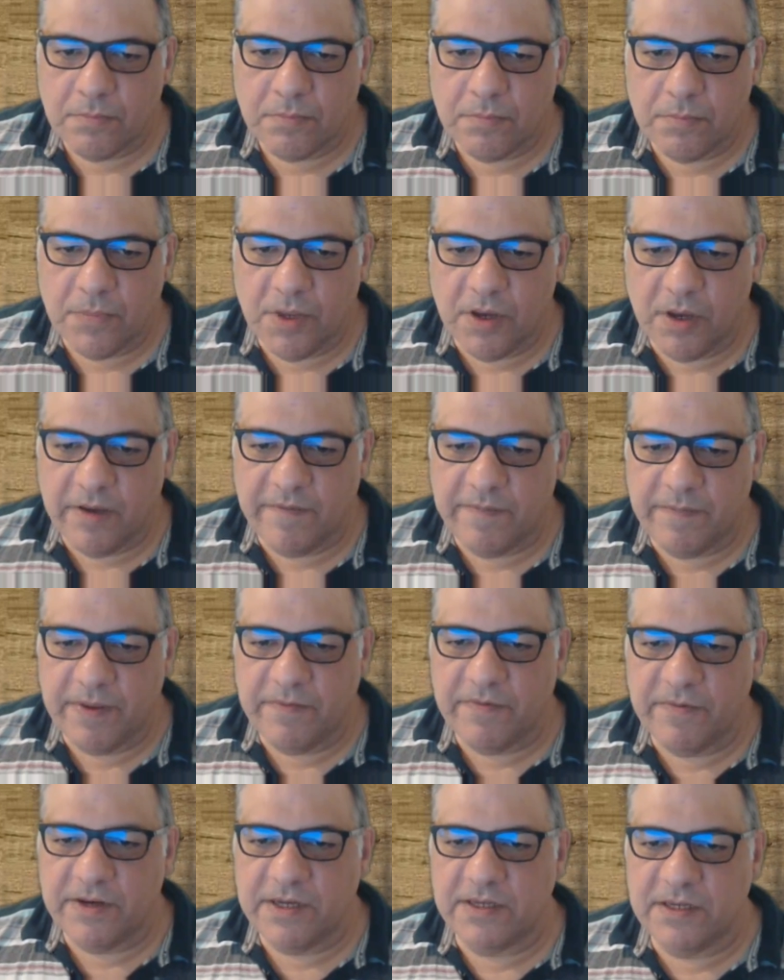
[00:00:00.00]
Oh, I've
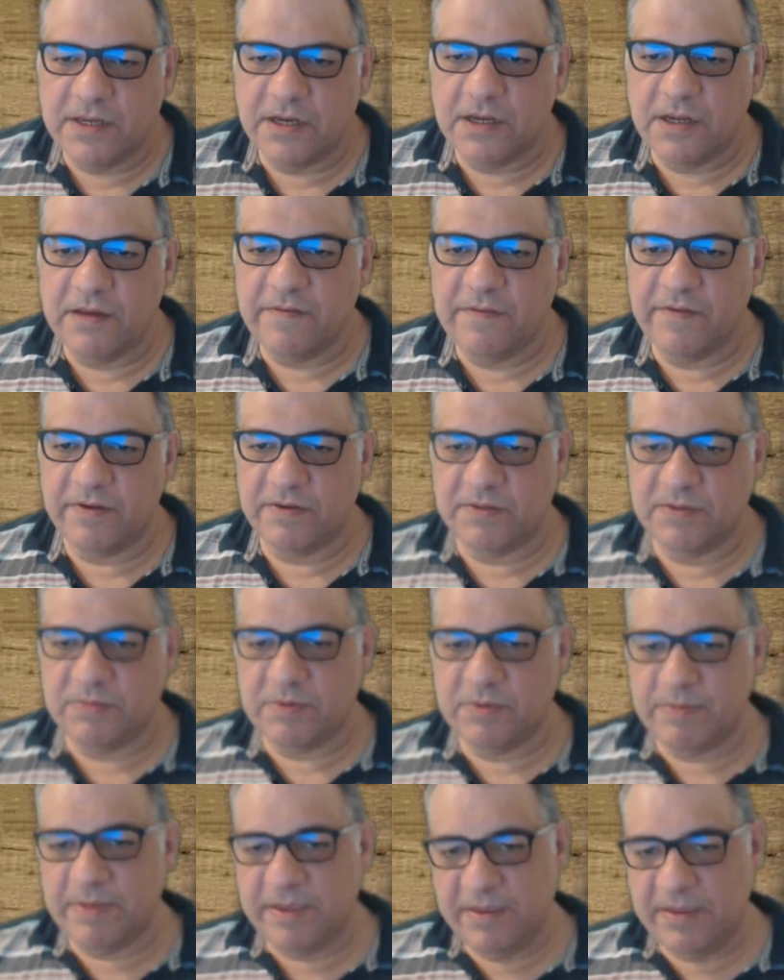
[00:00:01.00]
been really done over. That was one
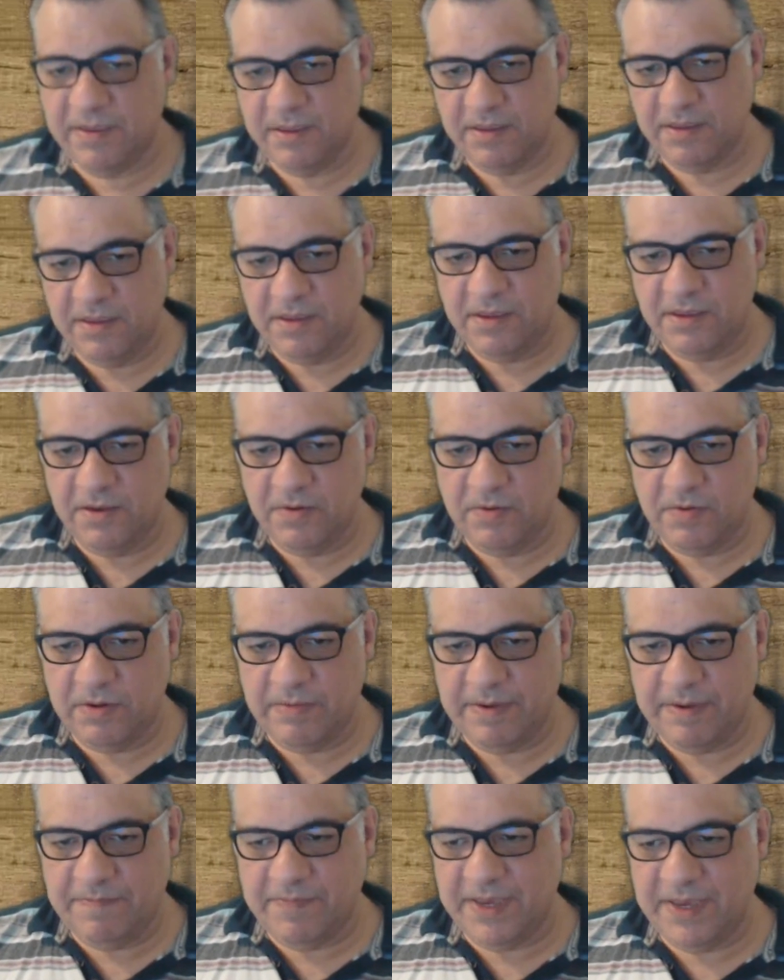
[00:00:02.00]
of
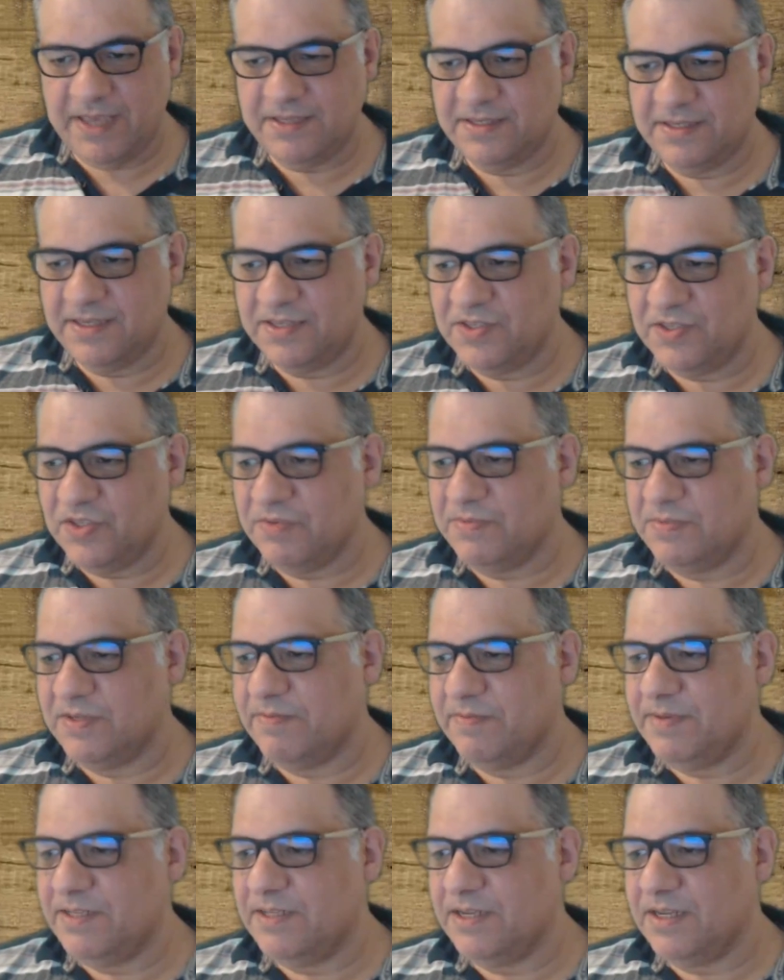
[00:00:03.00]
my pet systems. I've
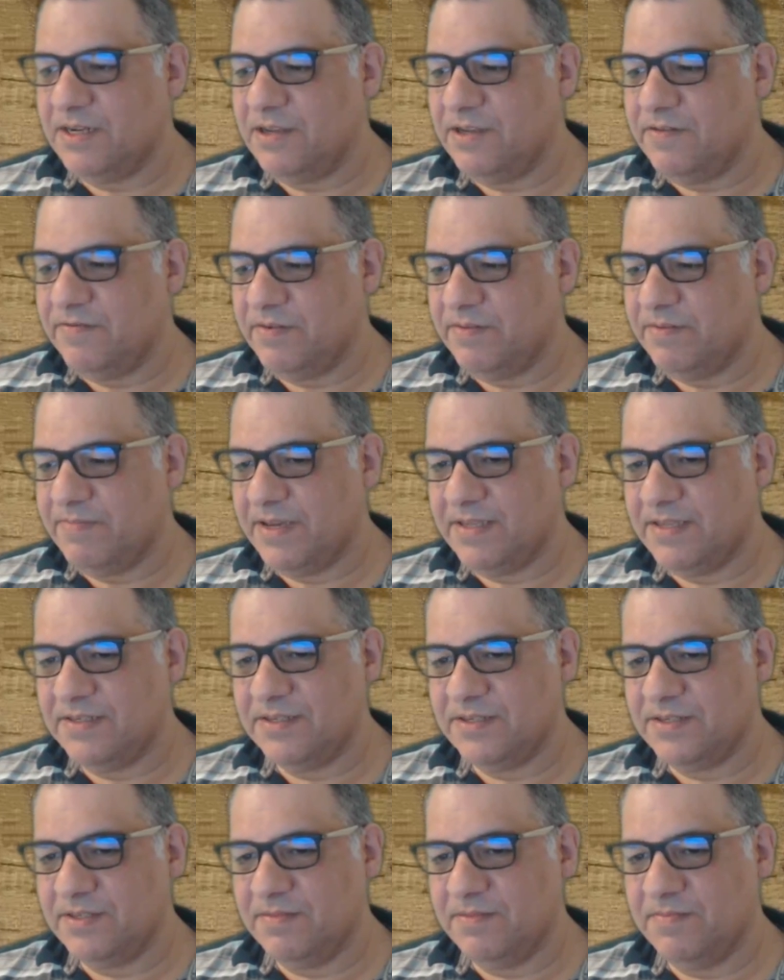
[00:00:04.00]
been done over in a pet
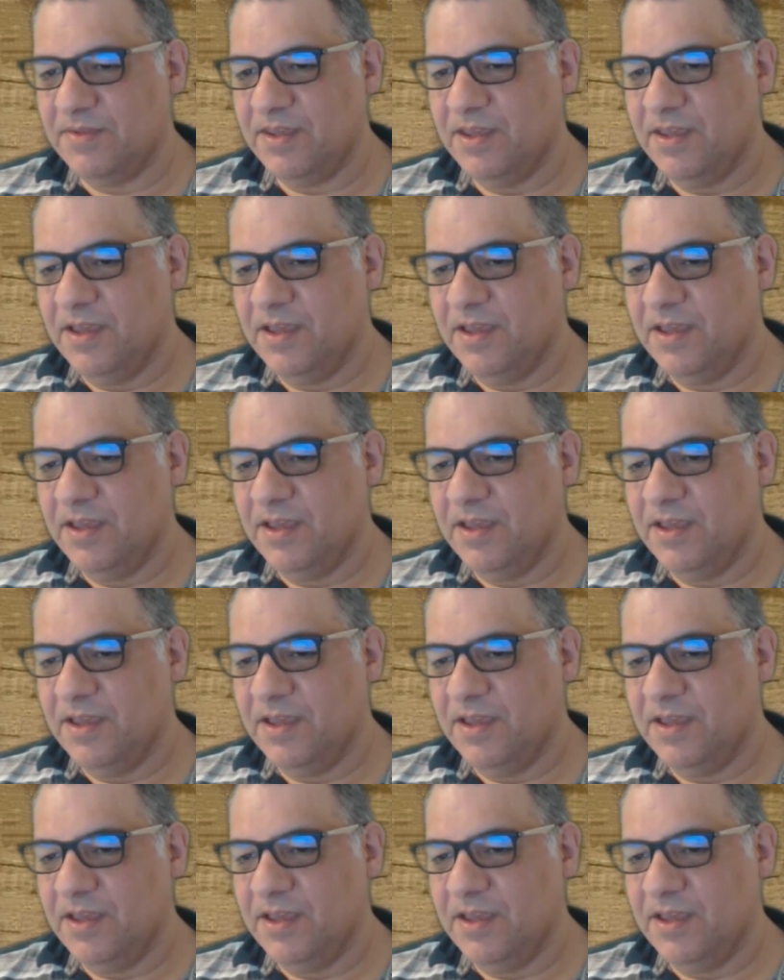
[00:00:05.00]
system.